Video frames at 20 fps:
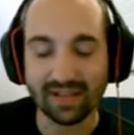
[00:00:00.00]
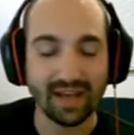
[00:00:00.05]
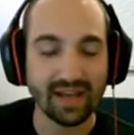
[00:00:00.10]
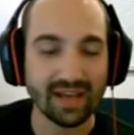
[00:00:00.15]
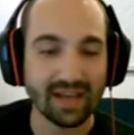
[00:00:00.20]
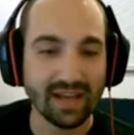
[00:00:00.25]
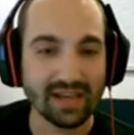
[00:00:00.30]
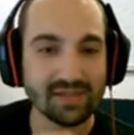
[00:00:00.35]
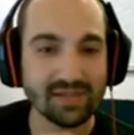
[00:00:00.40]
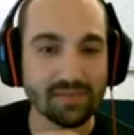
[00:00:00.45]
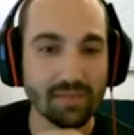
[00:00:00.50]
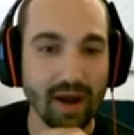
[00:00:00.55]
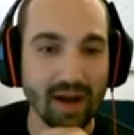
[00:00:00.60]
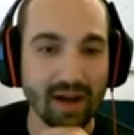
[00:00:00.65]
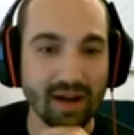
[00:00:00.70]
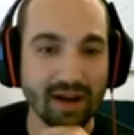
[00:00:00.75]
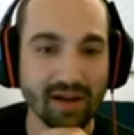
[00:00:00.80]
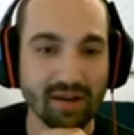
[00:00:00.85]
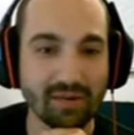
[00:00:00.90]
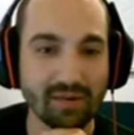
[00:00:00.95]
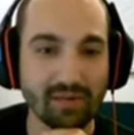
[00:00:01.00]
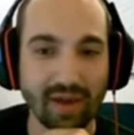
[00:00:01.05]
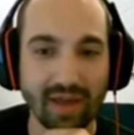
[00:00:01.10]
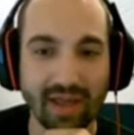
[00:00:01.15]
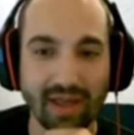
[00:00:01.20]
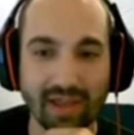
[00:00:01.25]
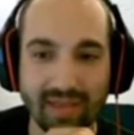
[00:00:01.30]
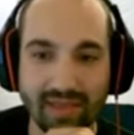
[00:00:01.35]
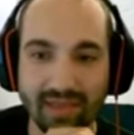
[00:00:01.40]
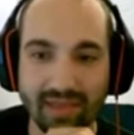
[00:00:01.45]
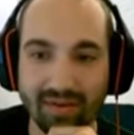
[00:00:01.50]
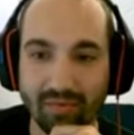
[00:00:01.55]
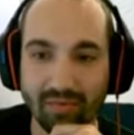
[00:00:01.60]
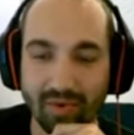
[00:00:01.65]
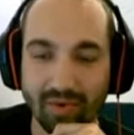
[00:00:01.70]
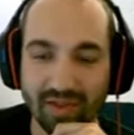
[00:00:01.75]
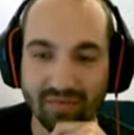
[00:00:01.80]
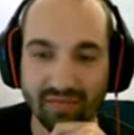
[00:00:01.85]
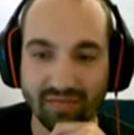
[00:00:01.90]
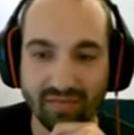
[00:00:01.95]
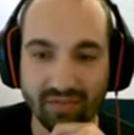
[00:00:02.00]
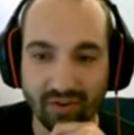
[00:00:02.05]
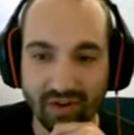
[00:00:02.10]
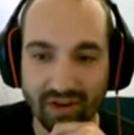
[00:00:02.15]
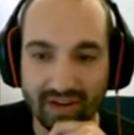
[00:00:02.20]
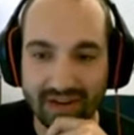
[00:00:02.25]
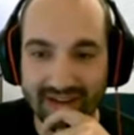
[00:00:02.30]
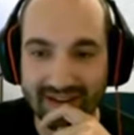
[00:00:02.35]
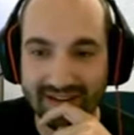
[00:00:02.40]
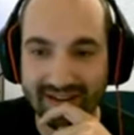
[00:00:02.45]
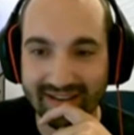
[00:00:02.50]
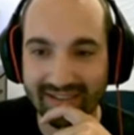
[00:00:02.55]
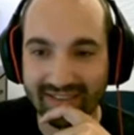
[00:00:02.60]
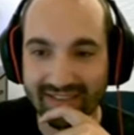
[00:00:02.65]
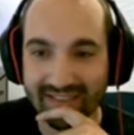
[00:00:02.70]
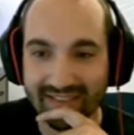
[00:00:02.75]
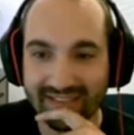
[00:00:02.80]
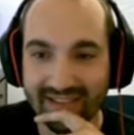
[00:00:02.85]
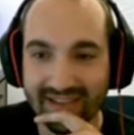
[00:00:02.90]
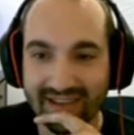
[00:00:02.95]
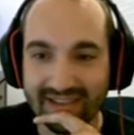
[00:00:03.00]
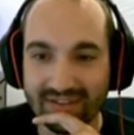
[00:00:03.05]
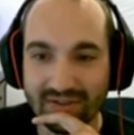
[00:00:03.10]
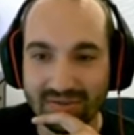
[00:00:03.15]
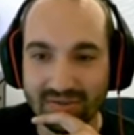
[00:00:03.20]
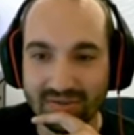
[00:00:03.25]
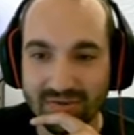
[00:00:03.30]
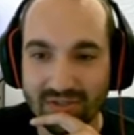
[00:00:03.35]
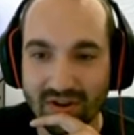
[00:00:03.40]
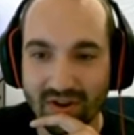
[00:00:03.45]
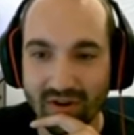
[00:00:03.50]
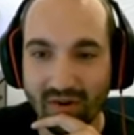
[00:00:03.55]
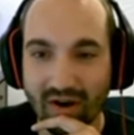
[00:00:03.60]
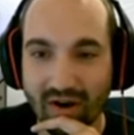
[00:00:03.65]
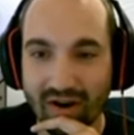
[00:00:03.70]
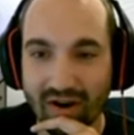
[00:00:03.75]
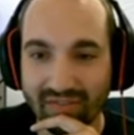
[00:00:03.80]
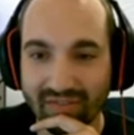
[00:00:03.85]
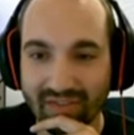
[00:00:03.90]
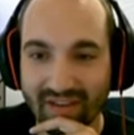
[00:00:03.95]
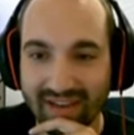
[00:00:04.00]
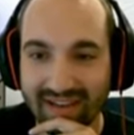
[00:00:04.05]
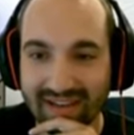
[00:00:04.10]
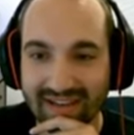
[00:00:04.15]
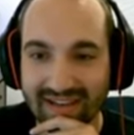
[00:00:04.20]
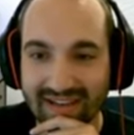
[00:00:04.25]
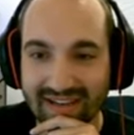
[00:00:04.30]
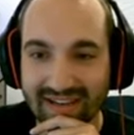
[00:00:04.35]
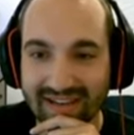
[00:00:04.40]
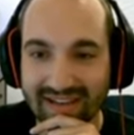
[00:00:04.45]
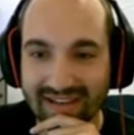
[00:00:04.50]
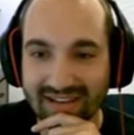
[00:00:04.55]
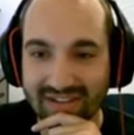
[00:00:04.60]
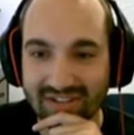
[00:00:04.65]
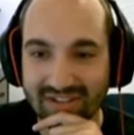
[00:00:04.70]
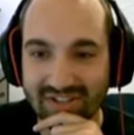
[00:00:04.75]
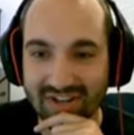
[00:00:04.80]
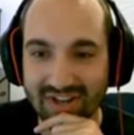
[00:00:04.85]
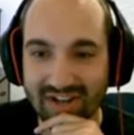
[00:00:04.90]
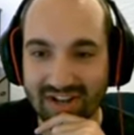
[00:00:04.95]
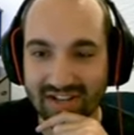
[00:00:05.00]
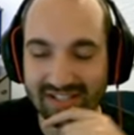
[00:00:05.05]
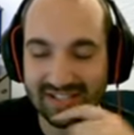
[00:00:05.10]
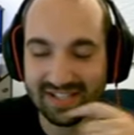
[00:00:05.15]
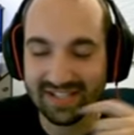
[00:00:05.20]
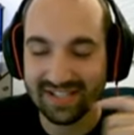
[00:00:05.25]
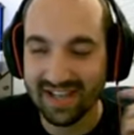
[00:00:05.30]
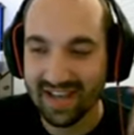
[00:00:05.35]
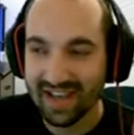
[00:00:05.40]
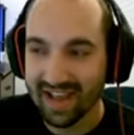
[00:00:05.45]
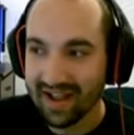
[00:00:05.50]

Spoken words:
like, his pairing with Freak that they do so often, he's